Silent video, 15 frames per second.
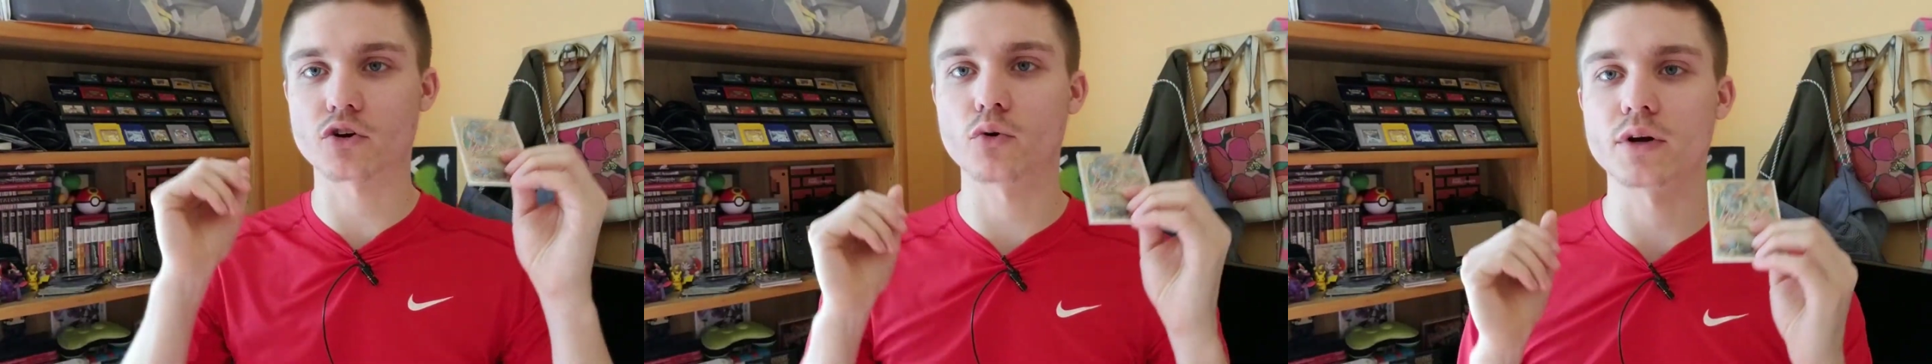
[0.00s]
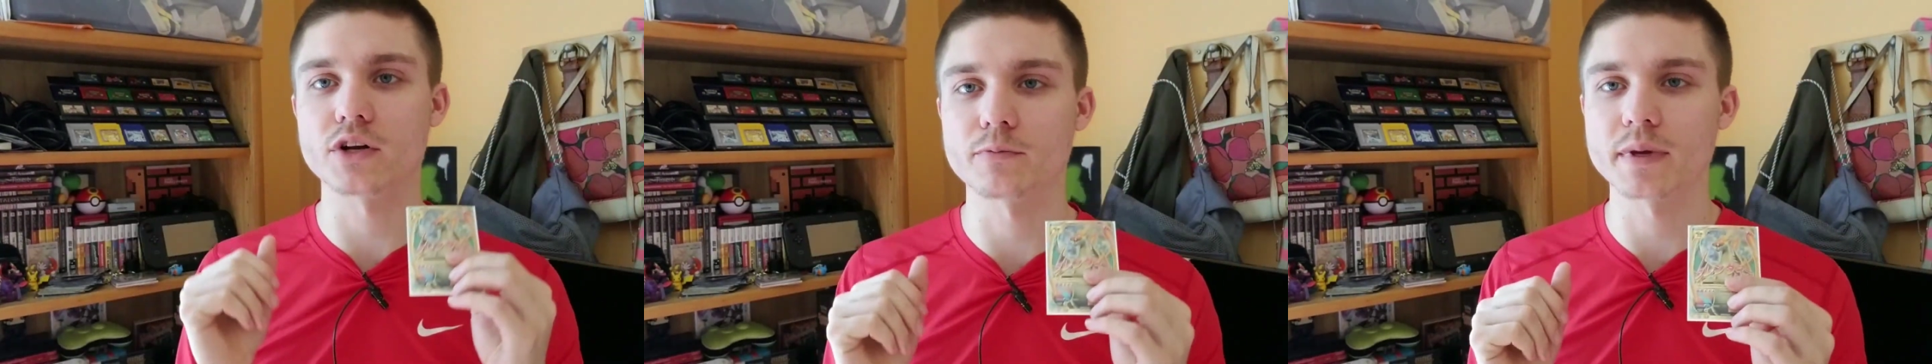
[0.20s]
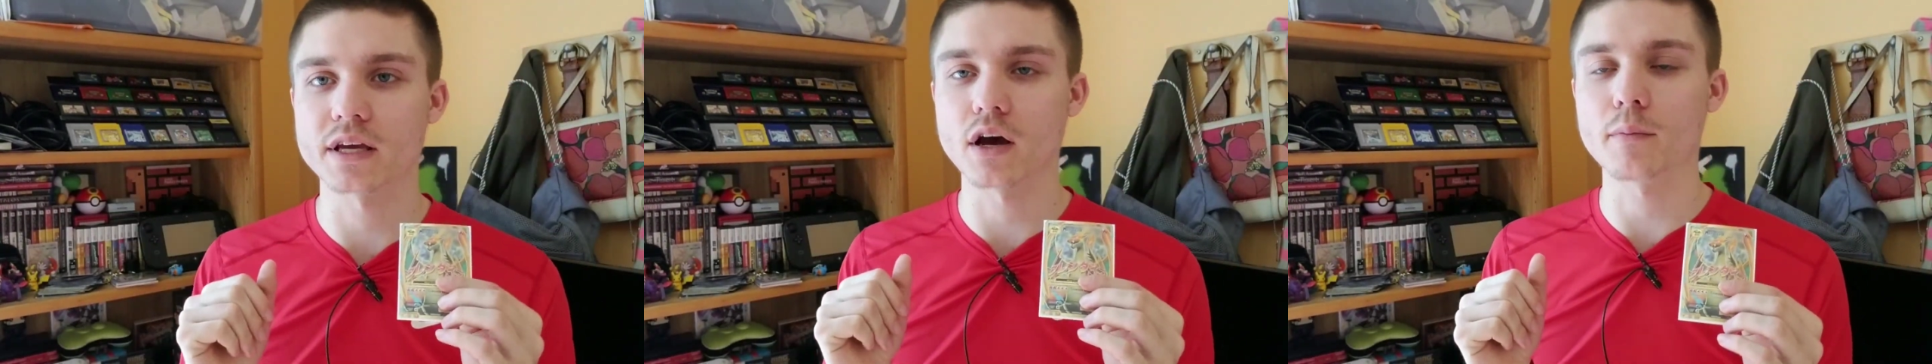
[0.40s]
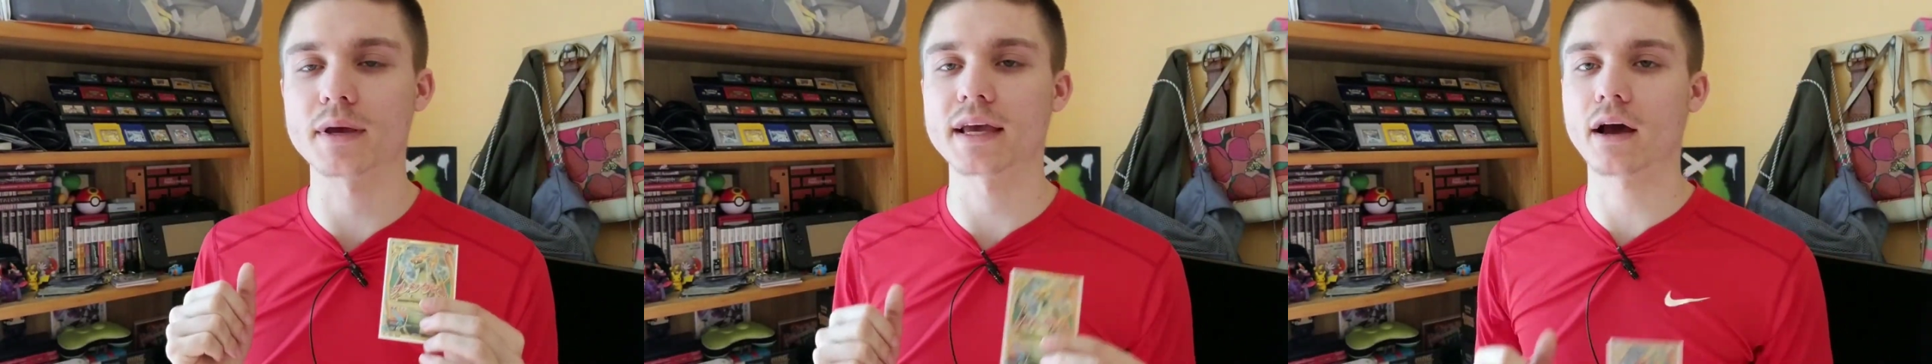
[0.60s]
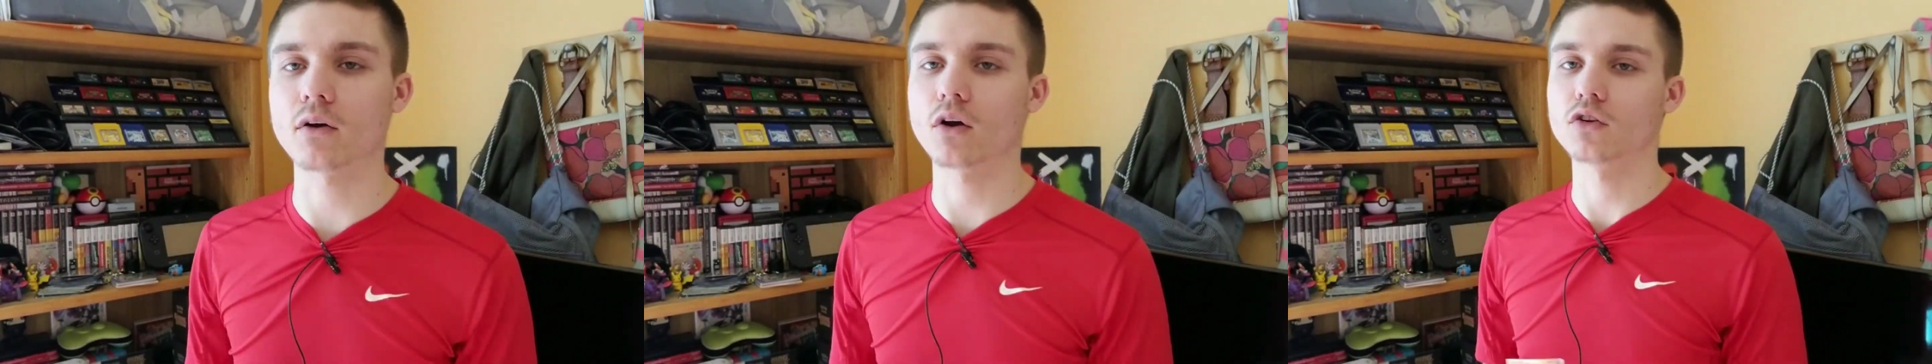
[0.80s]
that are going to be
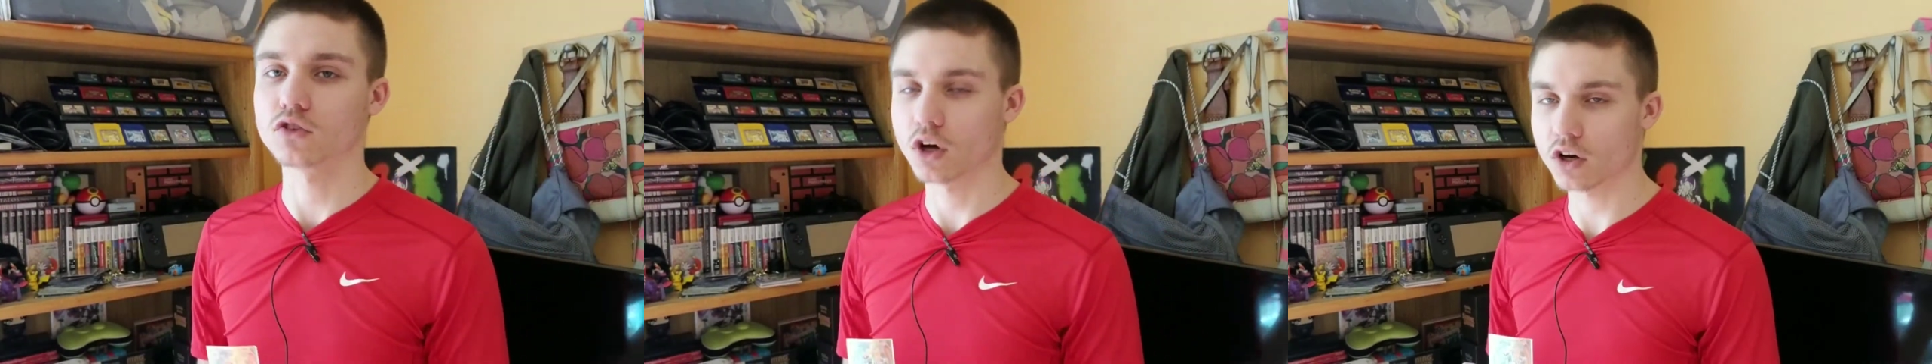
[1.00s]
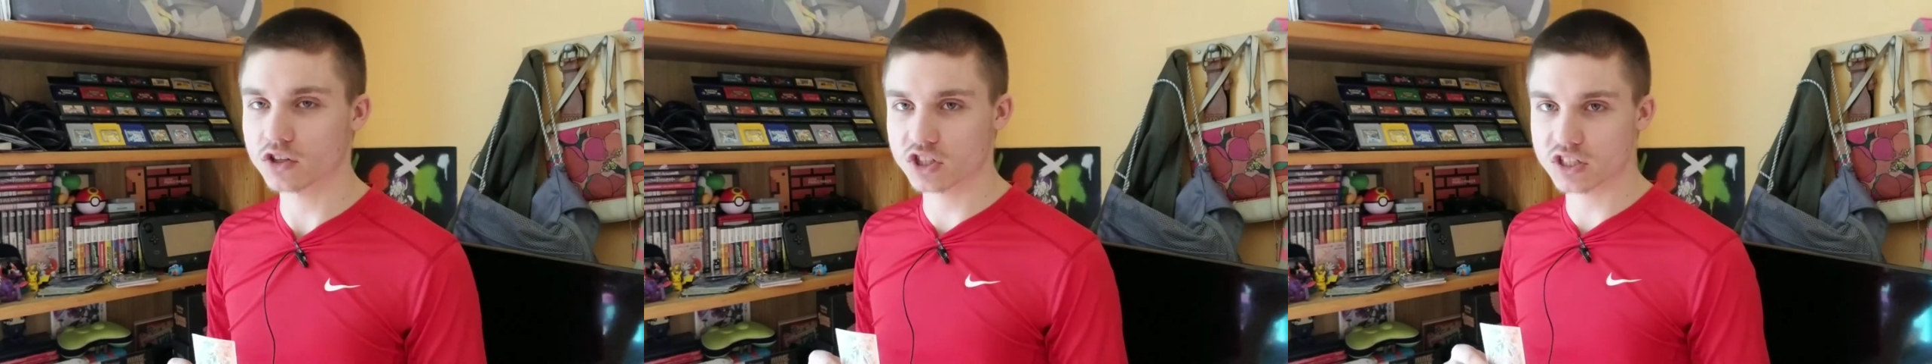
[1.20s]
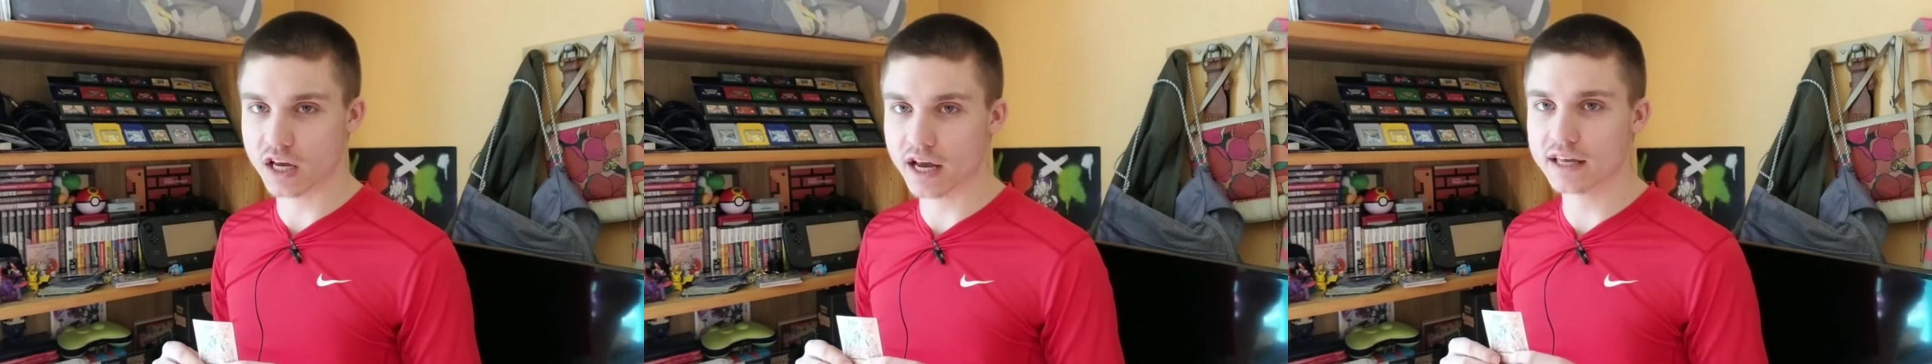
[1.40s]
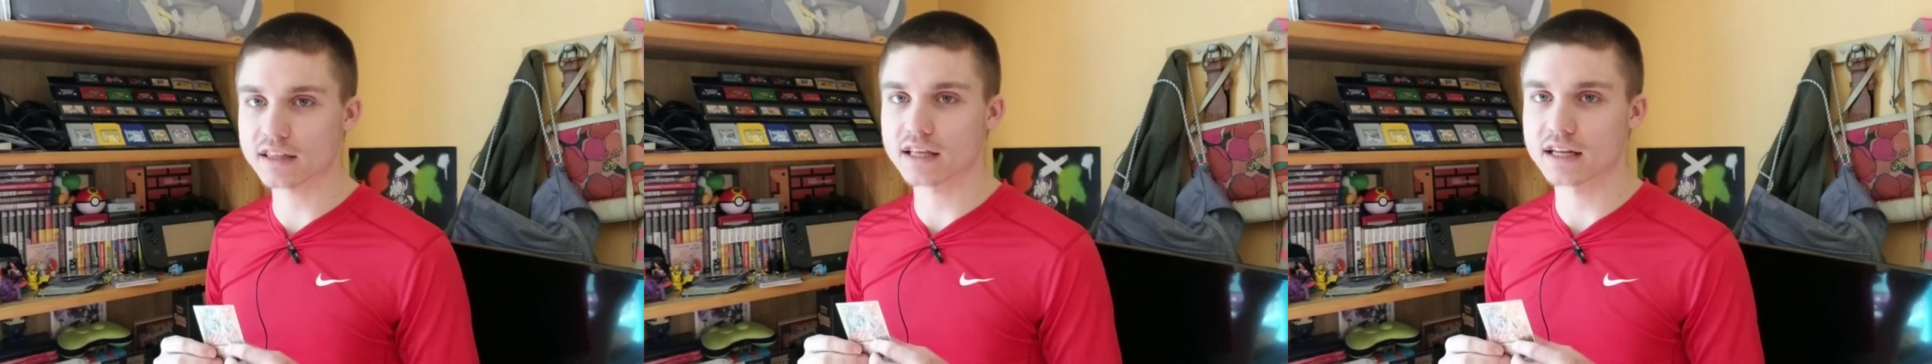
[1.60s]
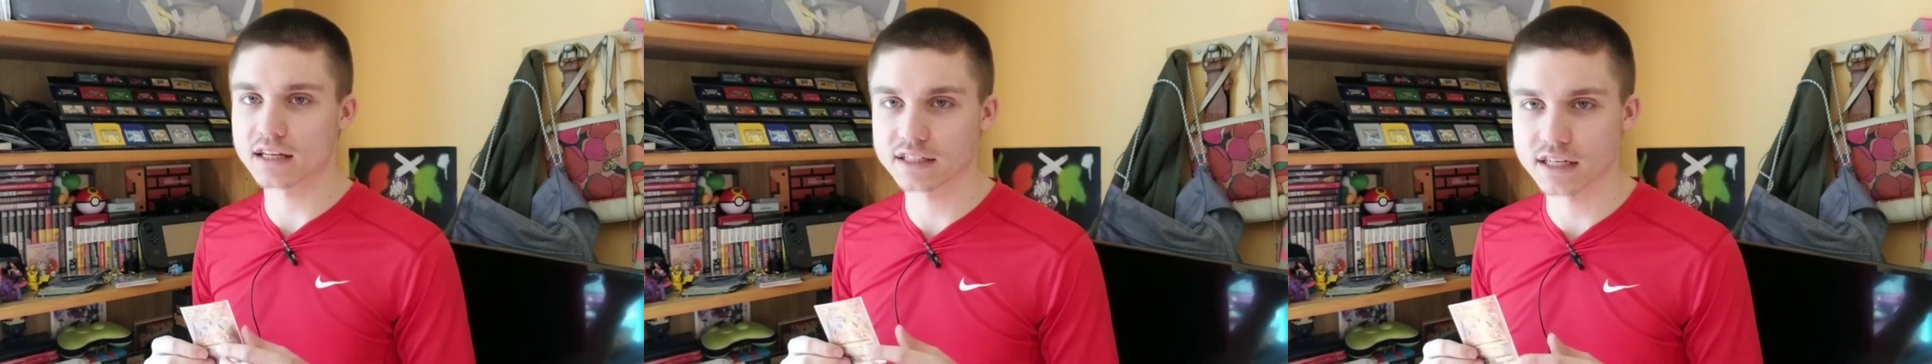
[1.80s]
coming out
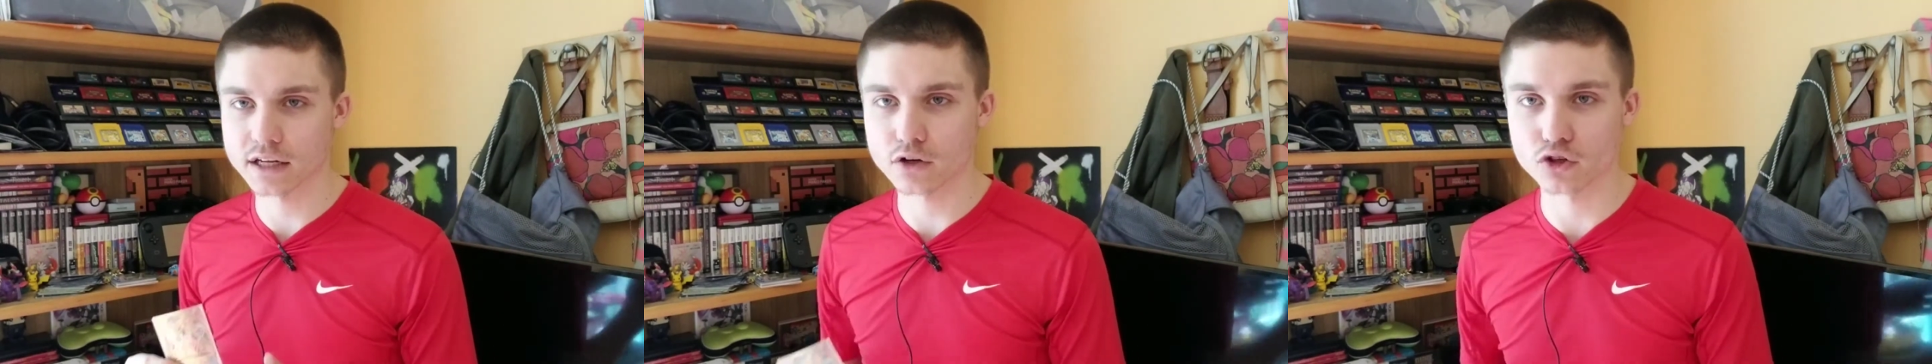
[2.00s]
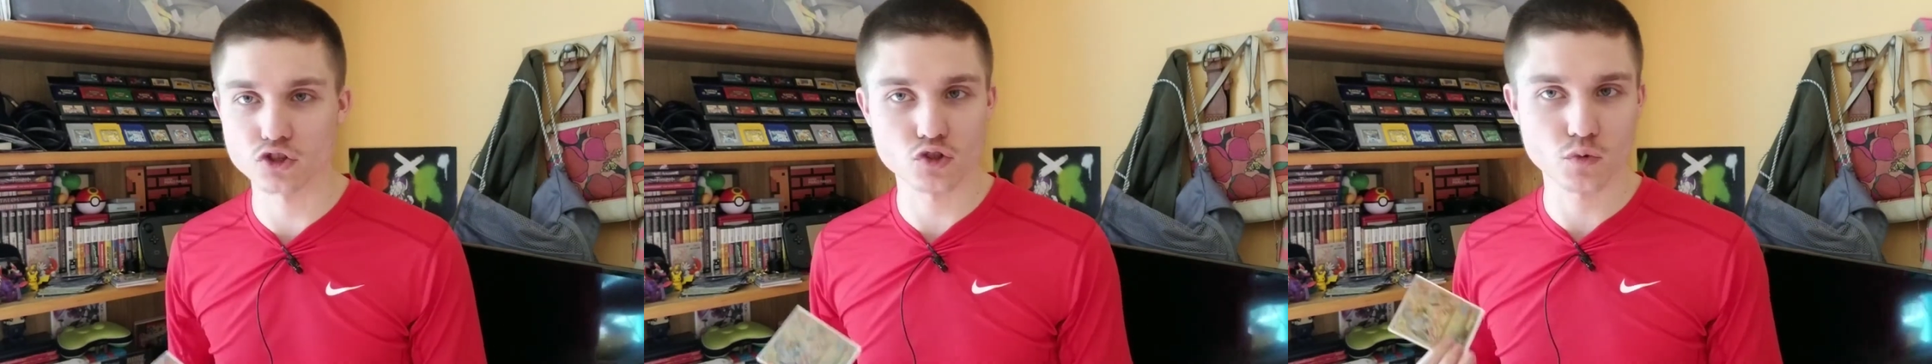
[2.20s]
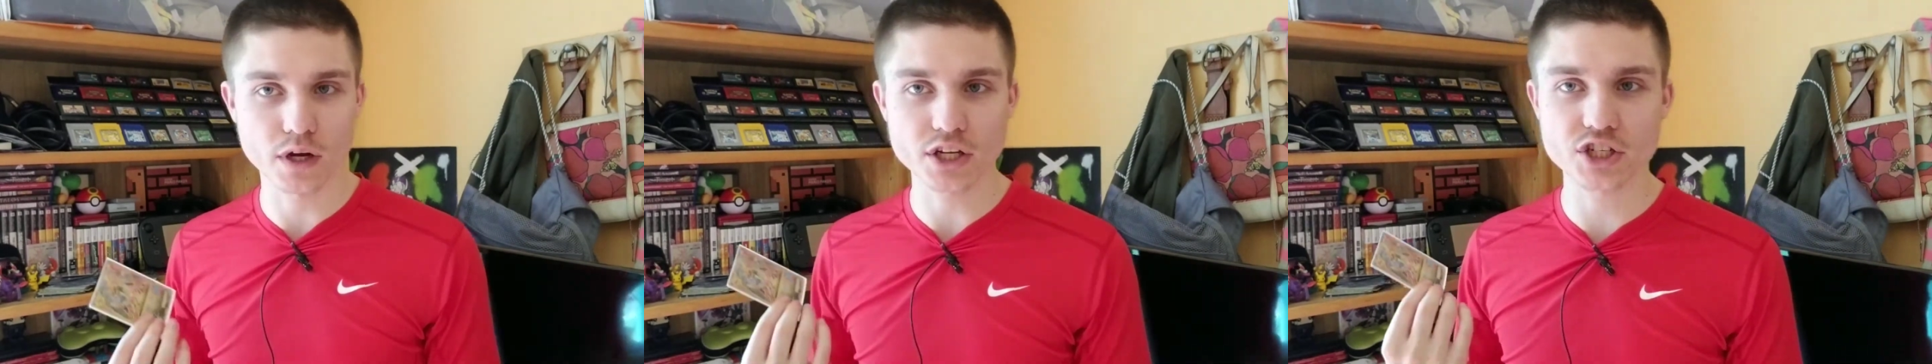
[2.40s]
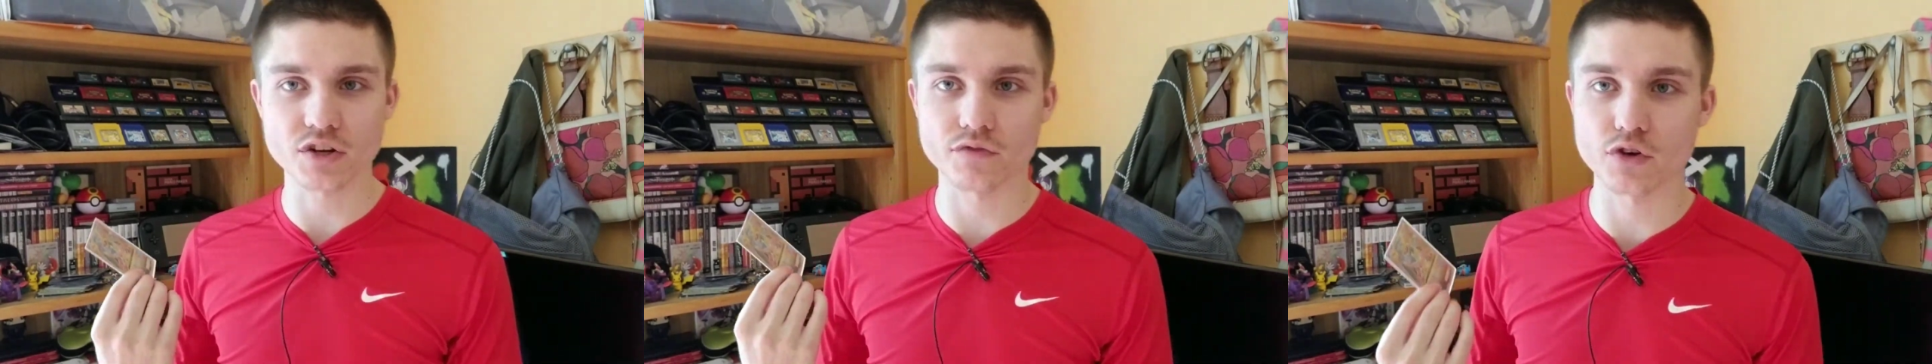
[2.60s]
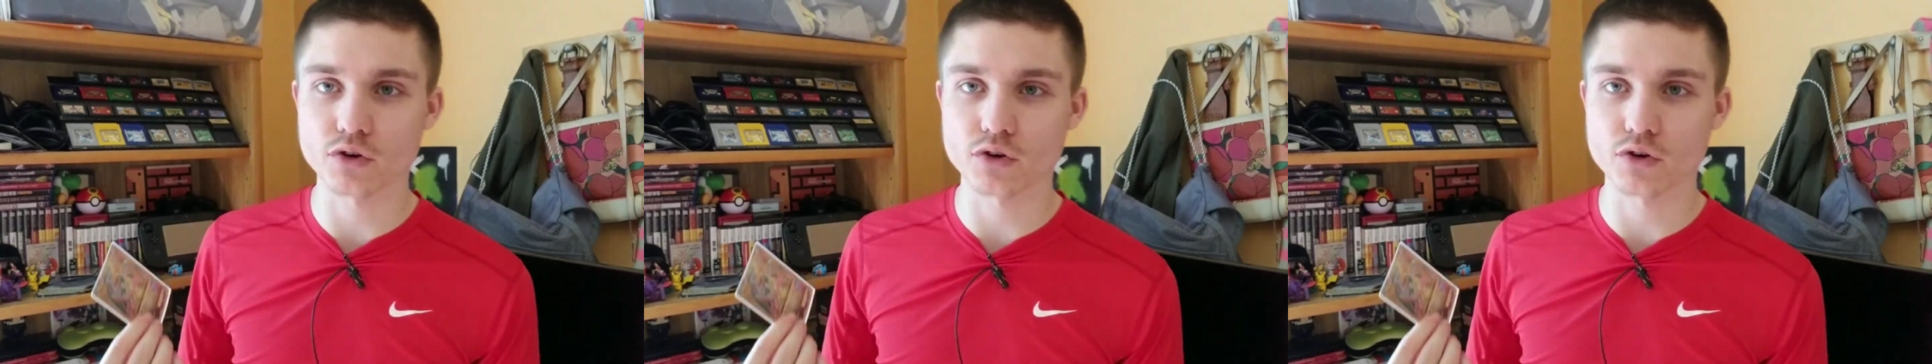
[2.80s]
alongside the Nintendo Switch.